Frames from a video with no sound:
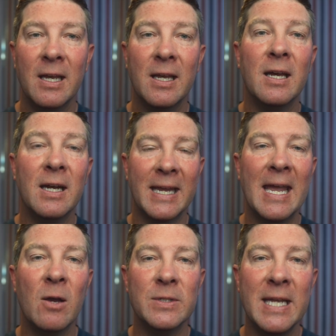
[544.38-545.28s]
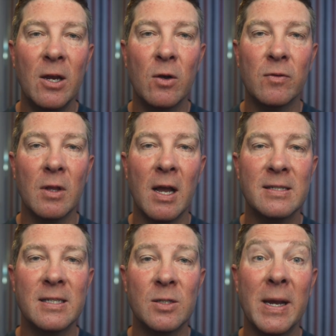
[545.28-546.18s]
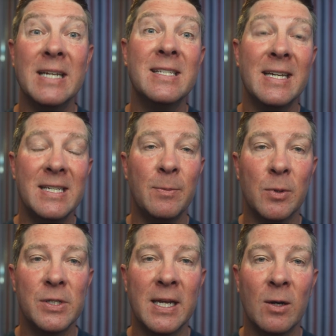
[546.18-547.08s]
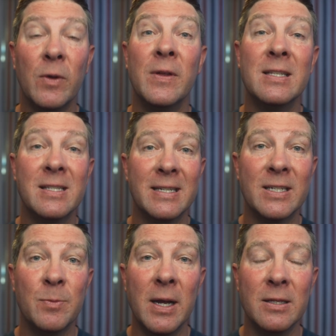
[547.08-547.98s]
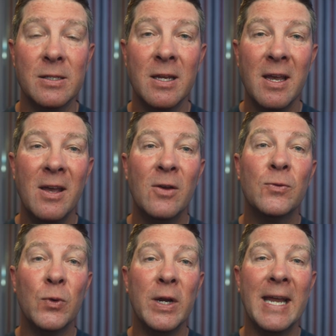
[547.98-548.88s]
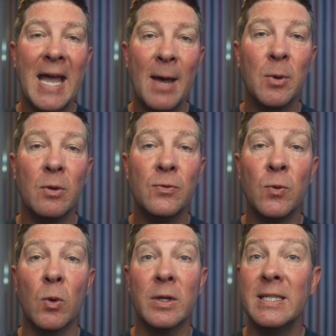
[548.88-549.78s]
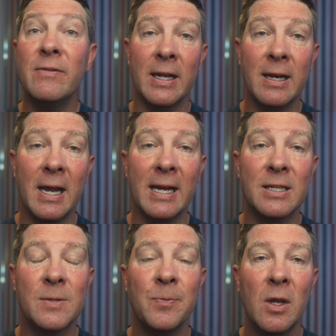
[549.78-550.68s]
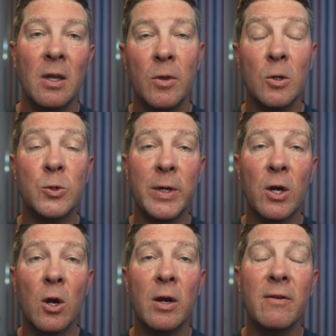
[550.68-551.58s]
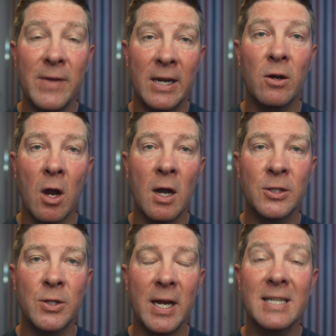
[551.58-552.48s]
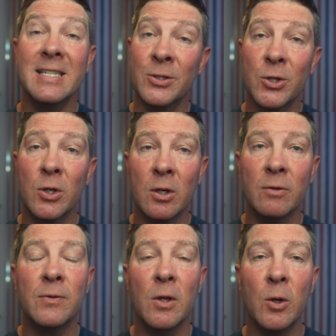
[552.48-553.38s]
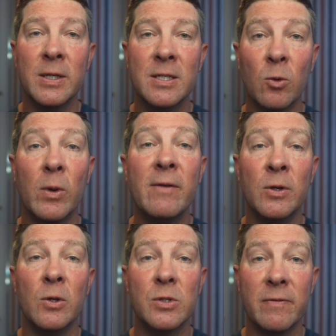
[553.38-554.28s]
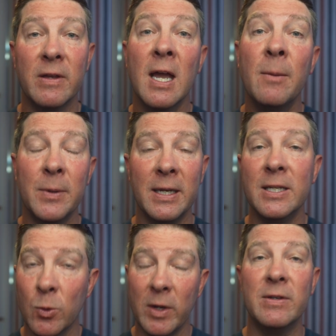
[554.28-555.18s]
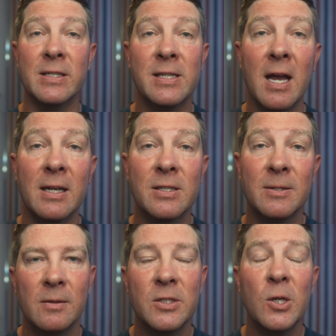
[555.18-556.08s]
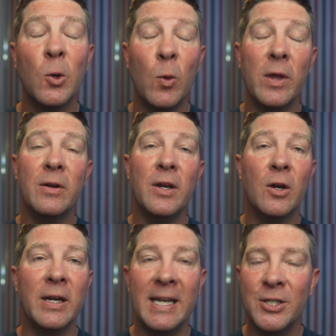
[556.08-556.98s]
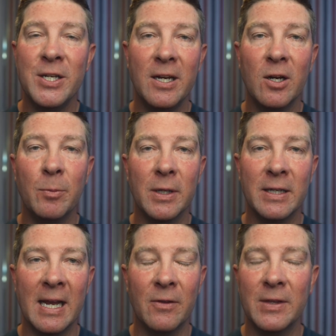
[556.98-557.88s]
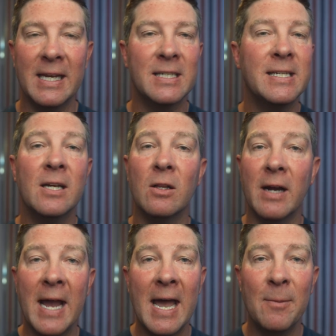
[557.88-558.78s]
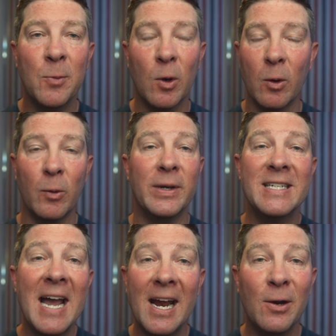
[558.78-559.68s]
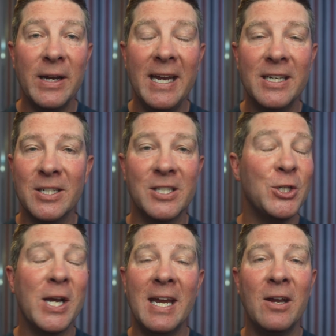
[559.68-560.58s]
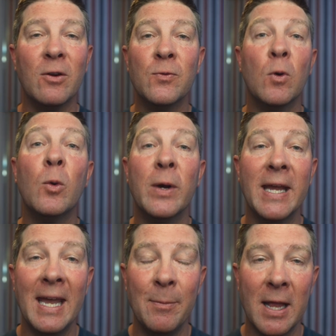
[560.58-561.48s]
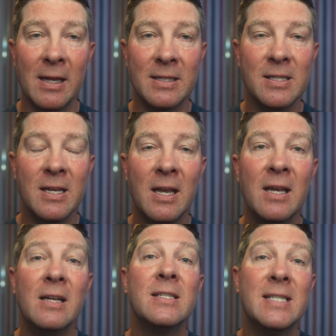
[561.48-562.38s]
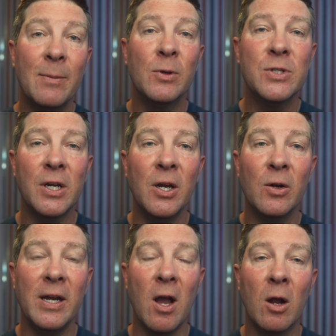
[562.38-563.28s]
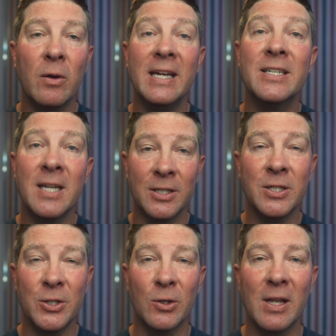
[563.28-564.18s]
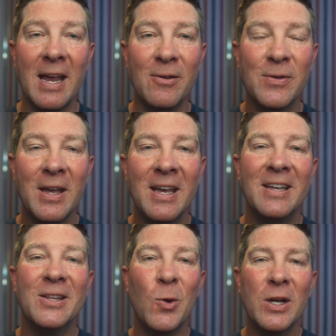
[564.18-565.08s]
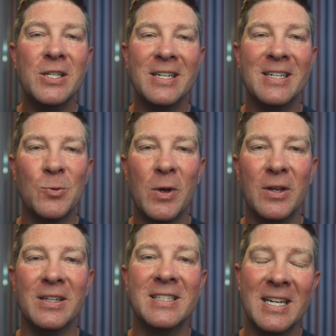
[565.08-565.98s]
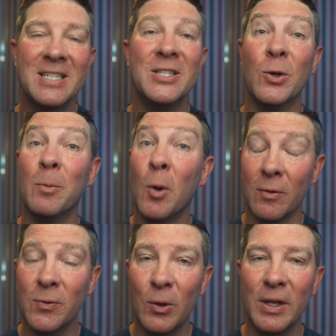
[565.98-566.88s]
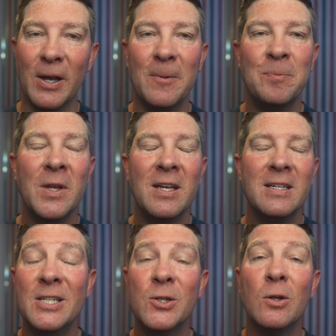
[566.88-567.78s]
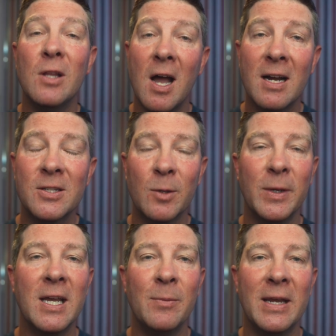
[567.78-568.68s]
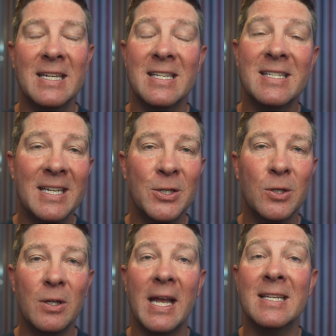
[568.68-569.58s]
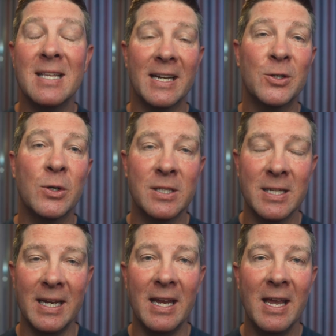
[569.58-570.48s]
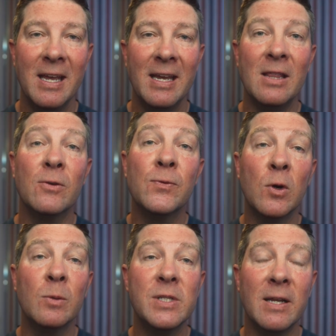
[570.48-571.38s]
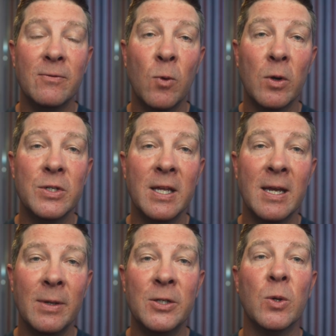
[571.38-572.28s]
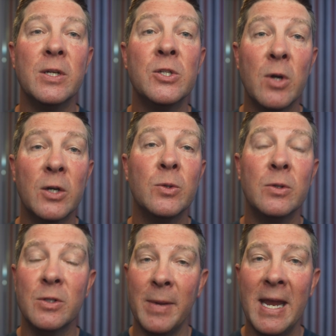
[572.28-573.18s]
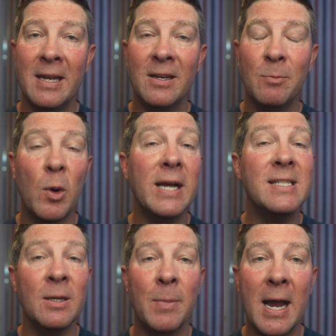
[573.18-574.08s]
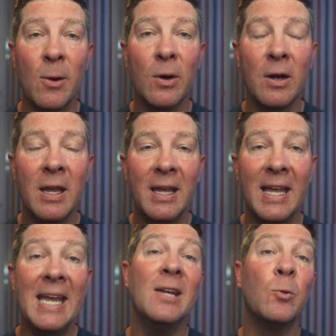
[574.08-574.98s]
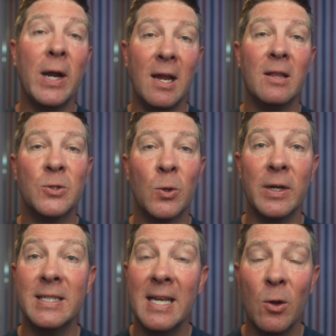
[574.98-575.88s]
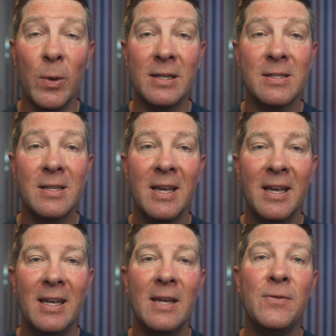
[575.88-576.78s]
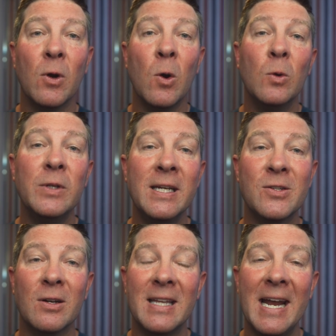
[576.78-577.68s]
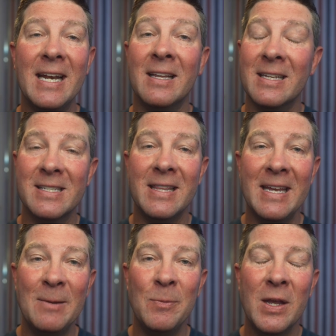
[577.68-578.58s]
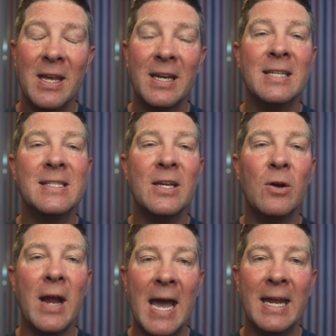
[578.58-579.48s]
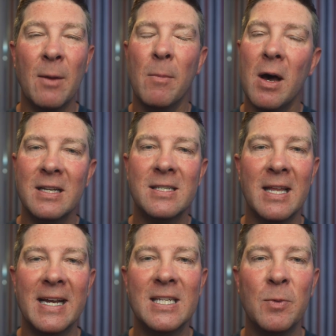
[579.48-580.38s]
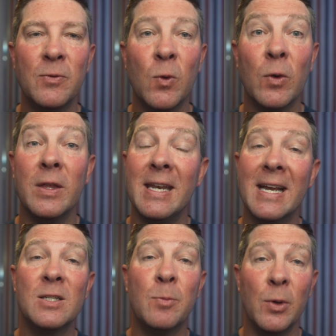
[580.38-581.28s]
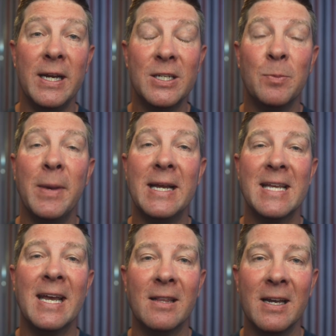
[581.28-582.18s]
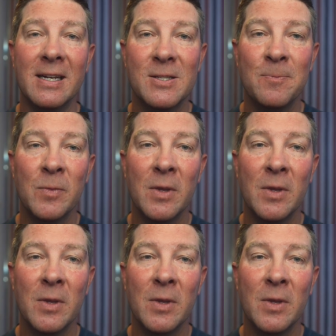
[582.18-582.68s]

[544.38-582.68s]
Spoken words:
cut account takeover losses by 60% within 6 months, freeing capital for dividend hikes. Those recurring vendor contracts in turn flow into the revenues of the companies we've discussed. So whether you're an engineer building out the next killer app or a retiree just checking your 401k balance, cybersecurity already touches your life. The question is whether it touches your portfolio. Digital locks are becoming as essential as electricity. and the firms that forge them enjoy structural demand, pricing power, and regulatory tailwinds. If your holdings are light on this theme, consider adding a modest slice before the next breach makes headlines.